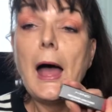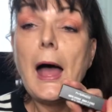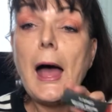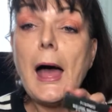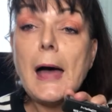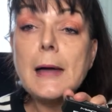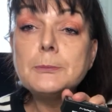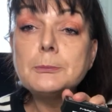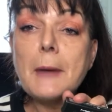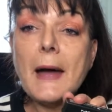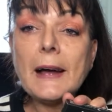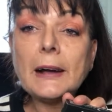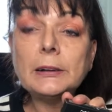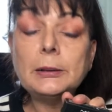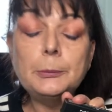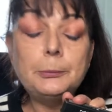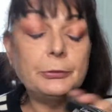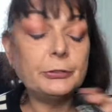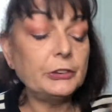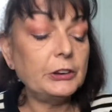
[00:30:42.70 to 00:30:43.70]
a MAC
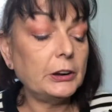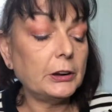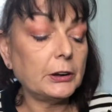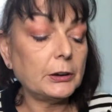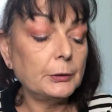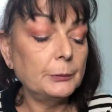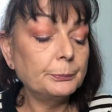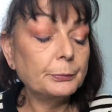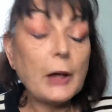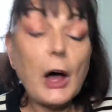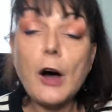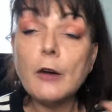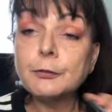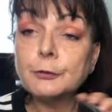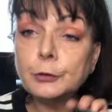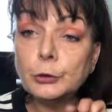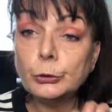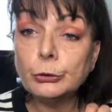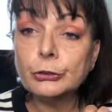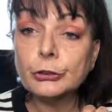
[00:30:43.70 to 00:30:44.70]
lipstick, a
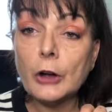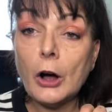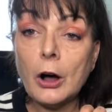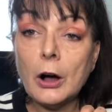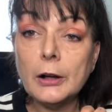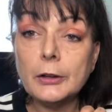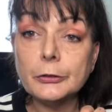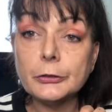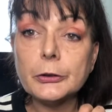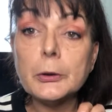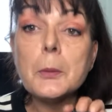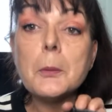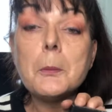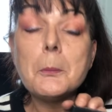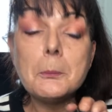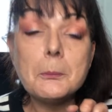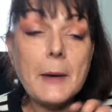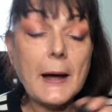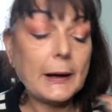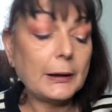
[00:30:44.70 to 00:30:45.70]
full size
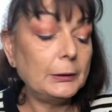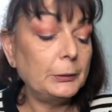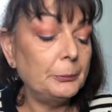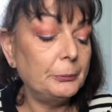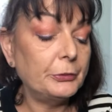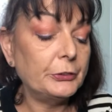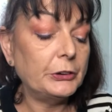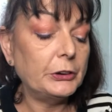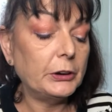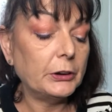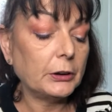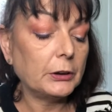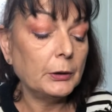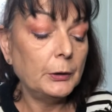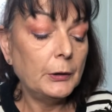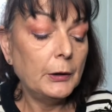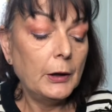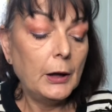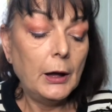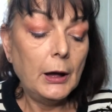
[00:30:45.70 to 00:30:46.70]
MAC lipstick.
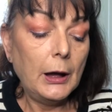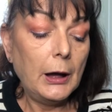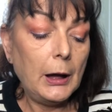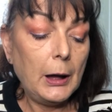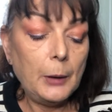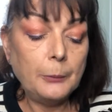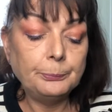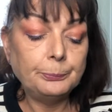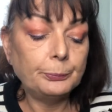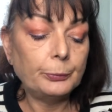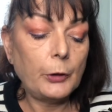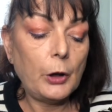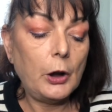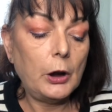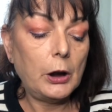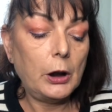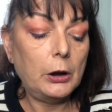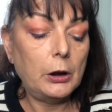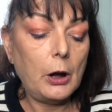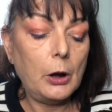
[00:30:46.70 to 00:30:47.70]
I
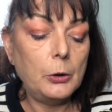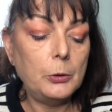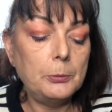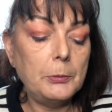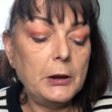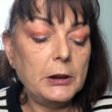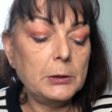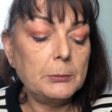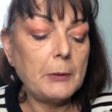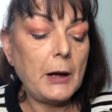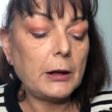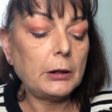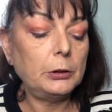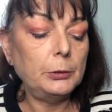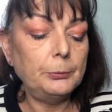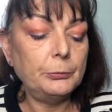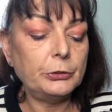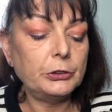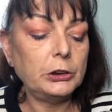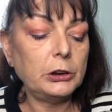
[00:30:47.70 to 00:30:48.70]
don't own many MAC
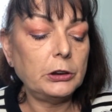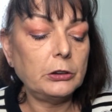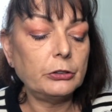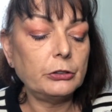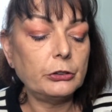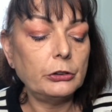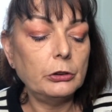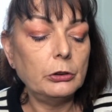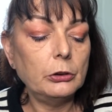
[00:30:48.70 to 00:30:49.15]
lipsticks.